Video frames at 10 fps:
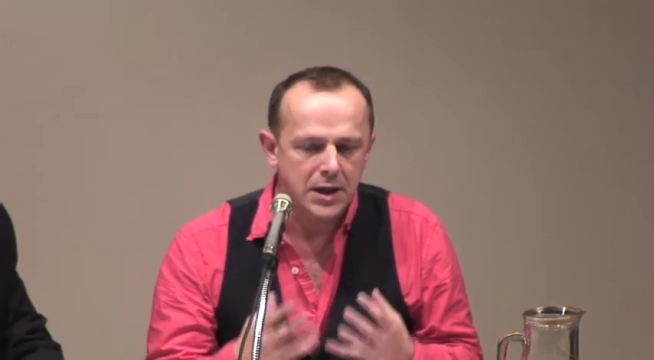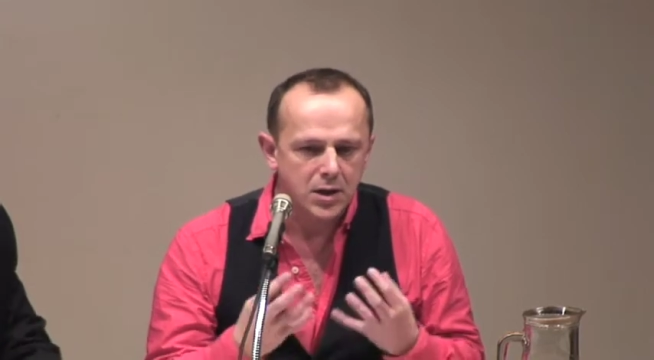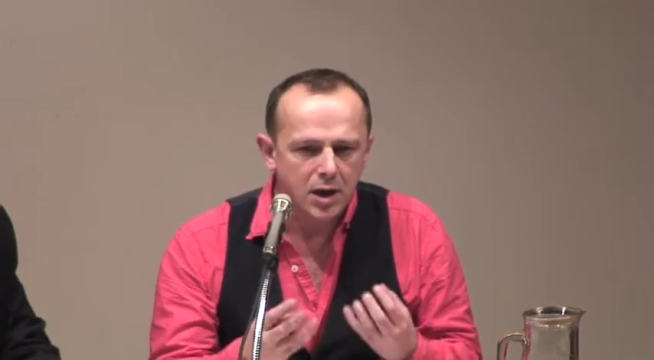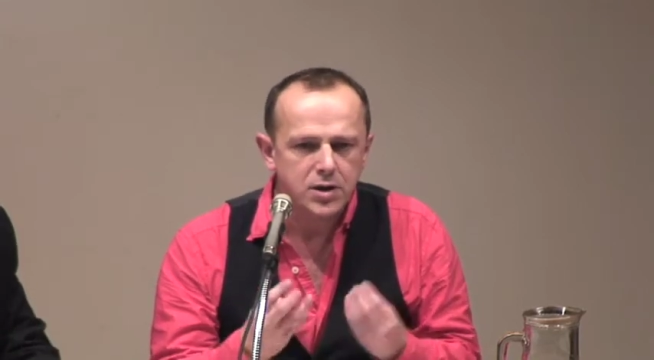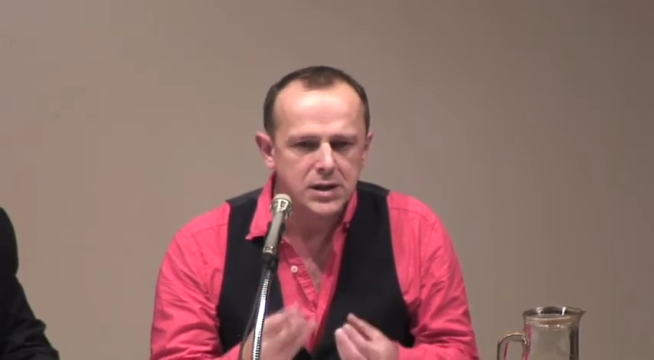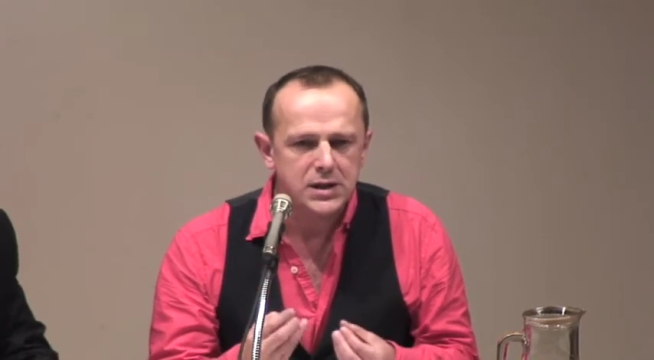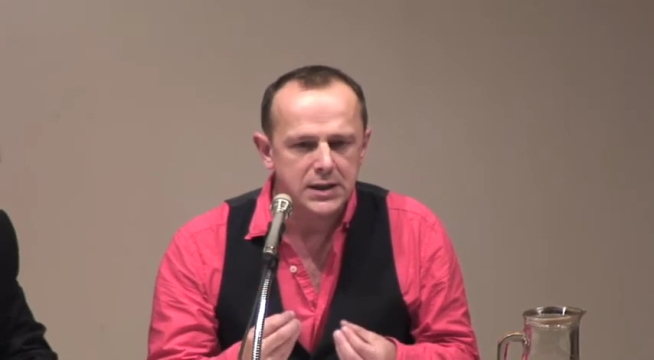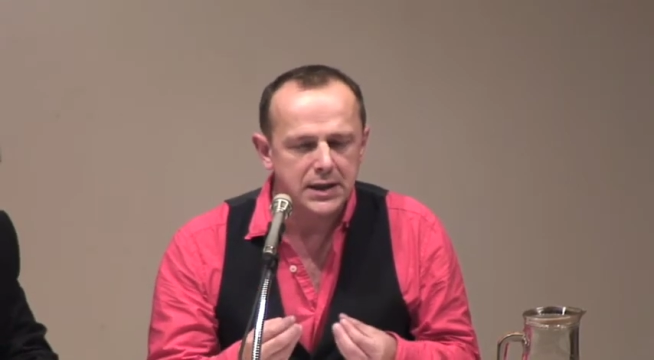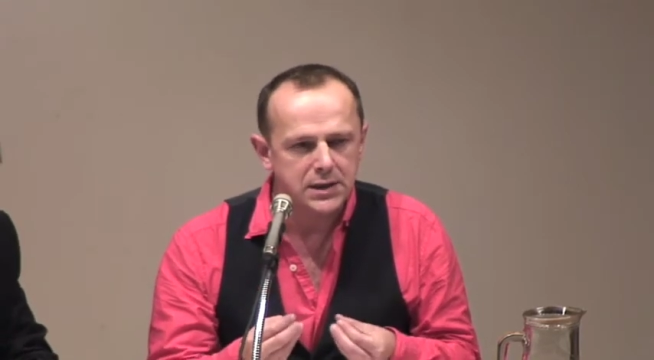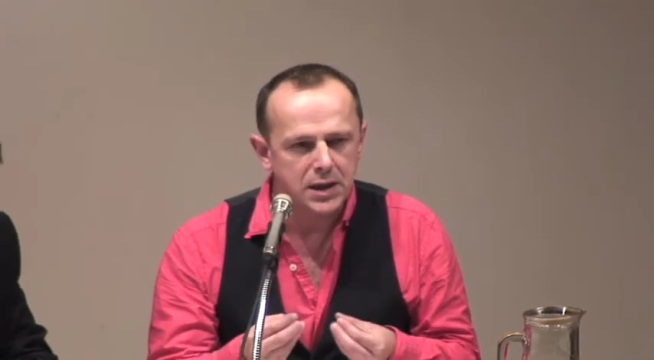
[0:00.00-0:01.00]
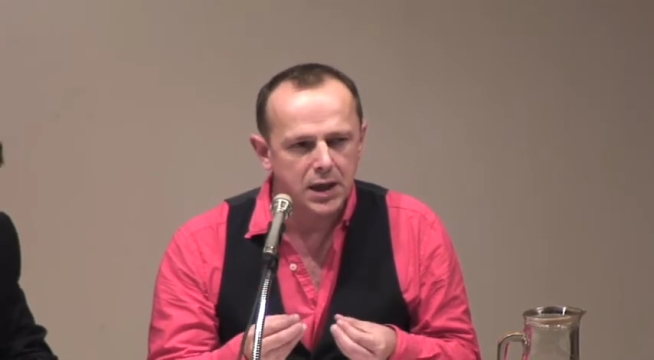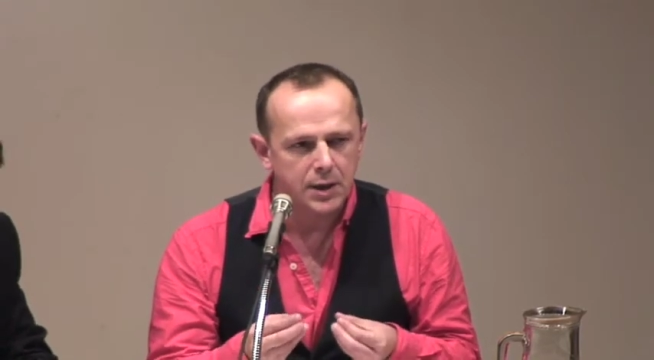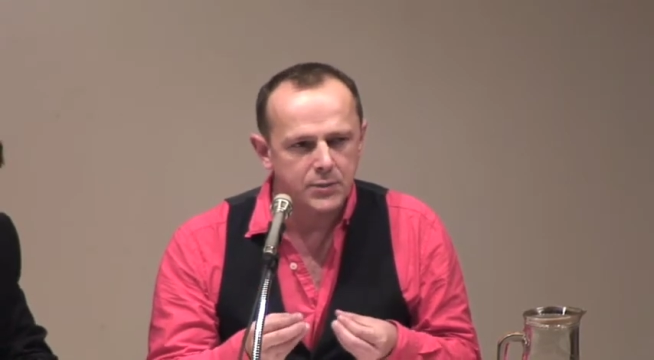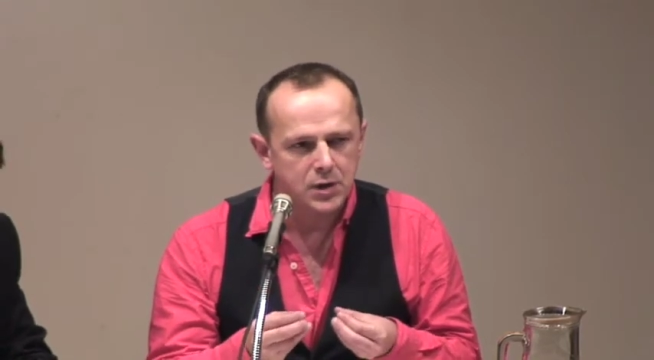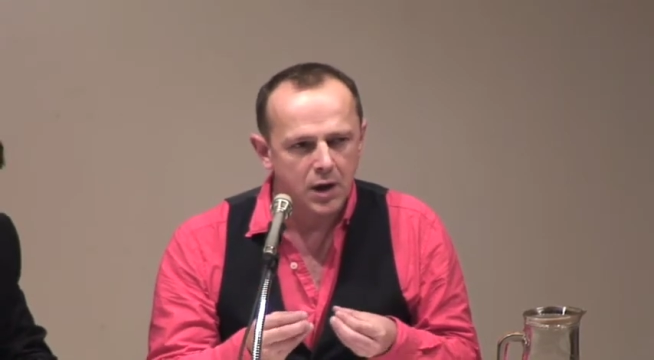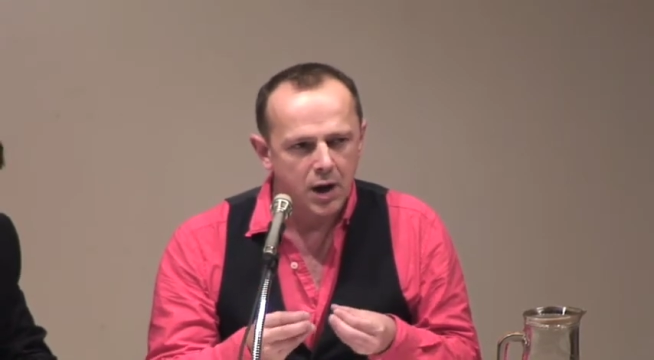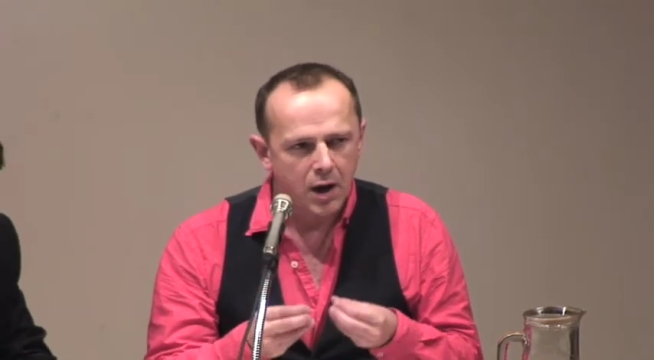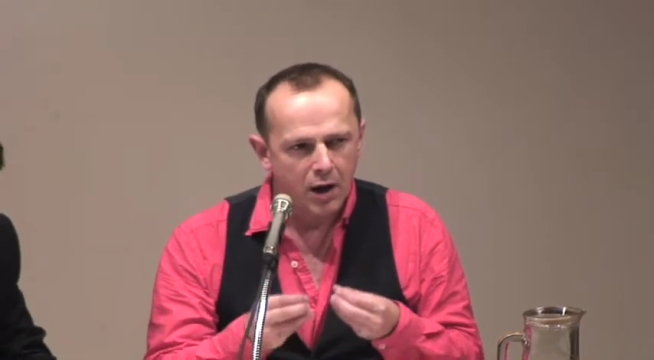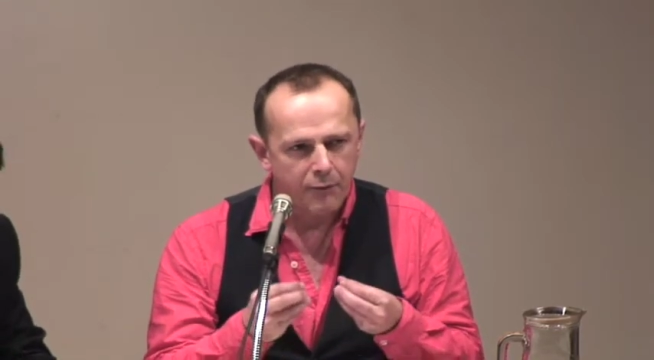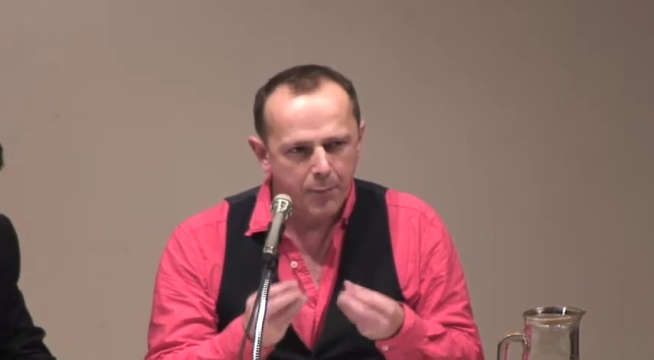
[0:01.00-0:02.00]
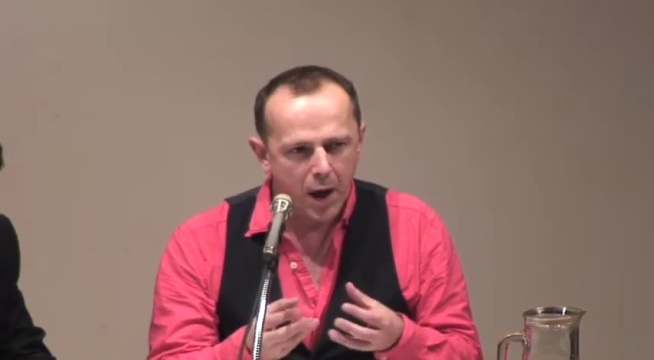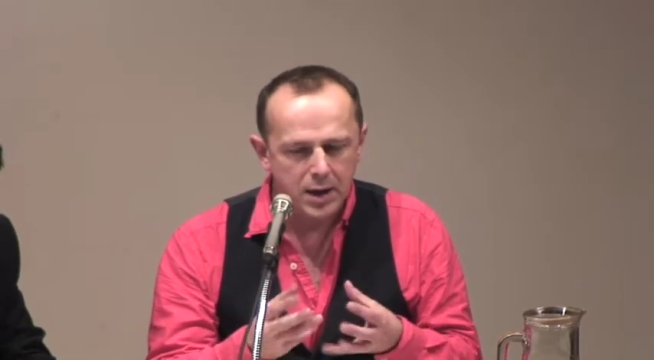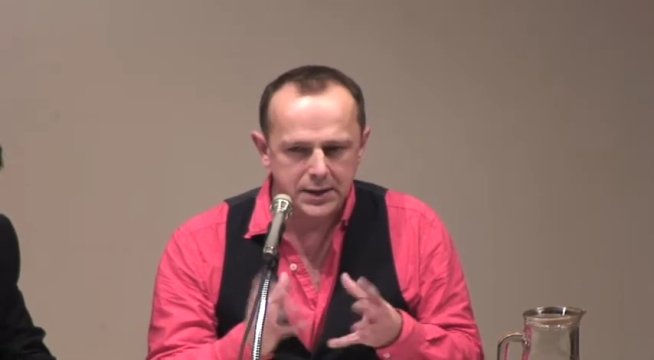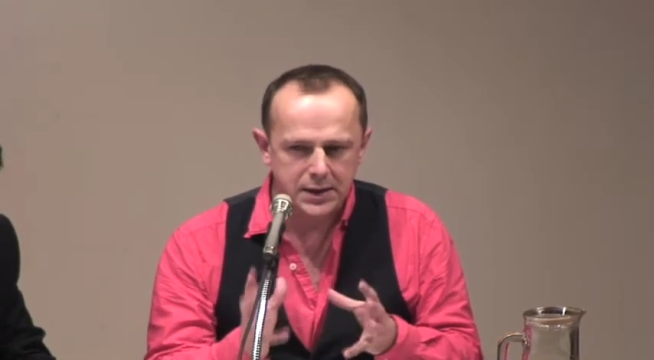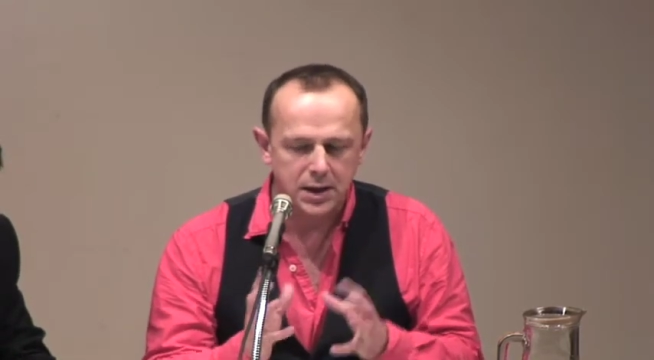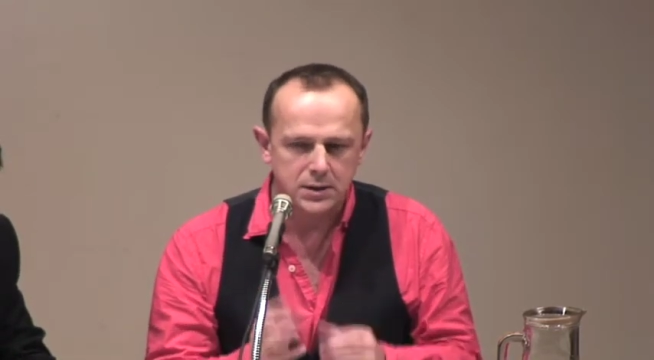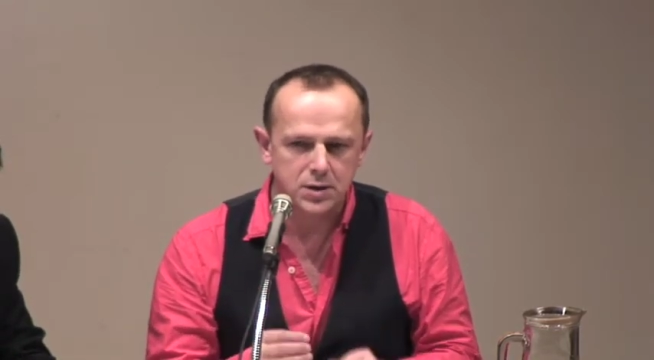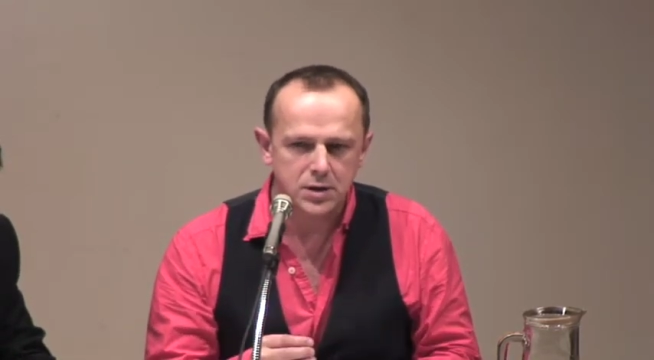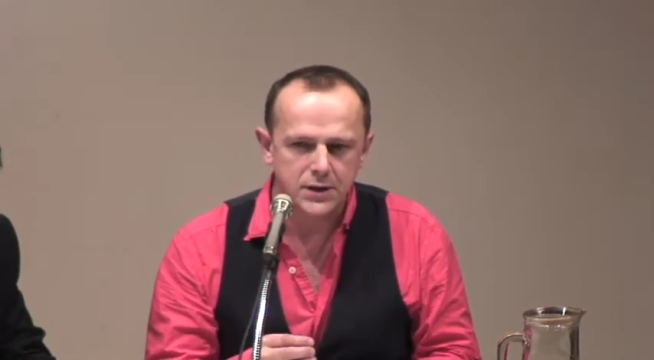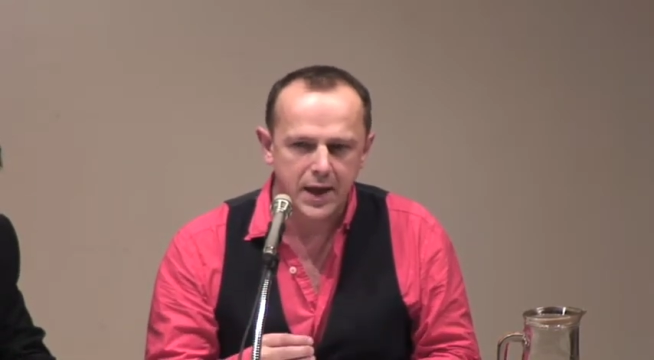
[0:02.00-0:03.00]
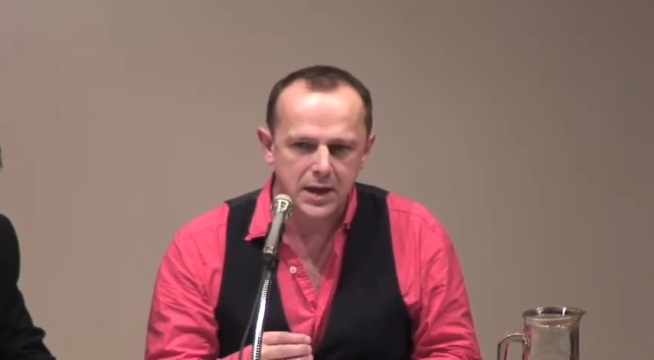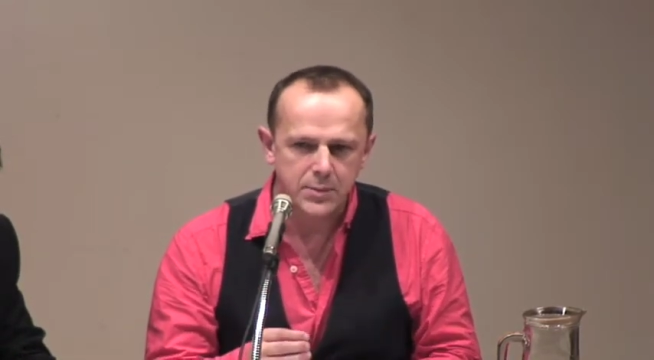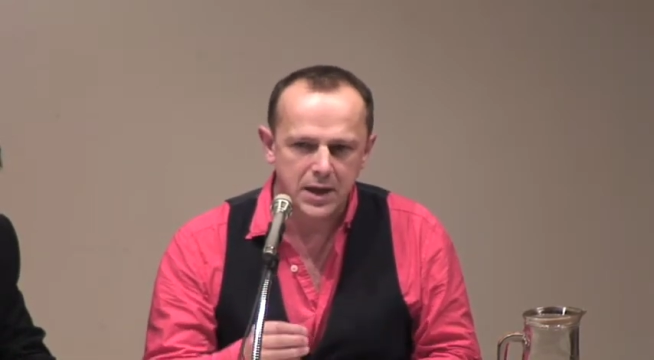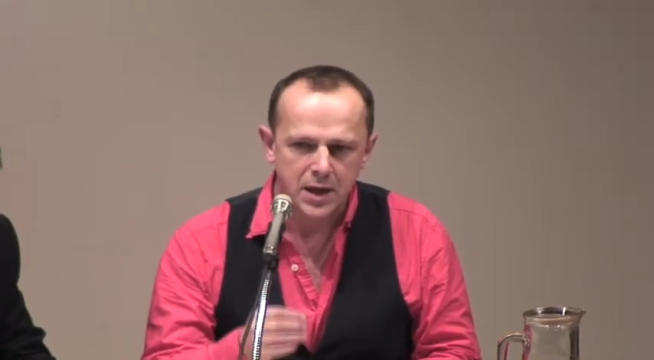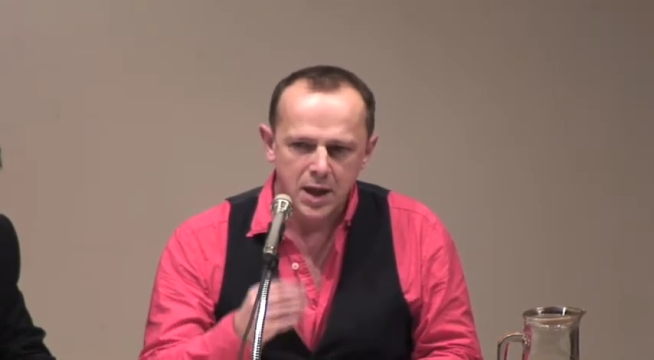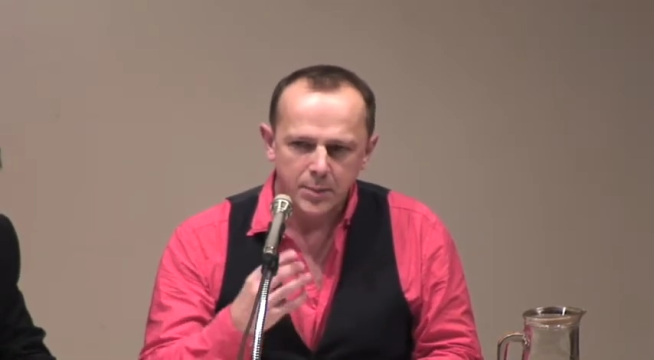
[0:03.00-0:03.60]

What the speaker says: not just in terms of politics, I'll touch on that in a minute,